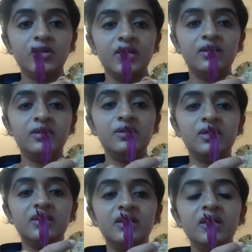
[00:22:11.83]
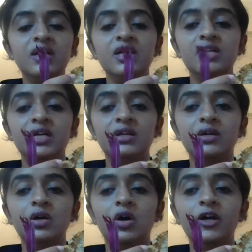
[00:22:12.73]
Okay, these are the
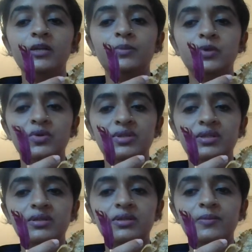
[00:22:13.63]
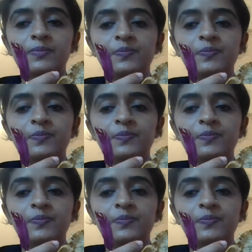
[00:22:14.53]
pterygoid process.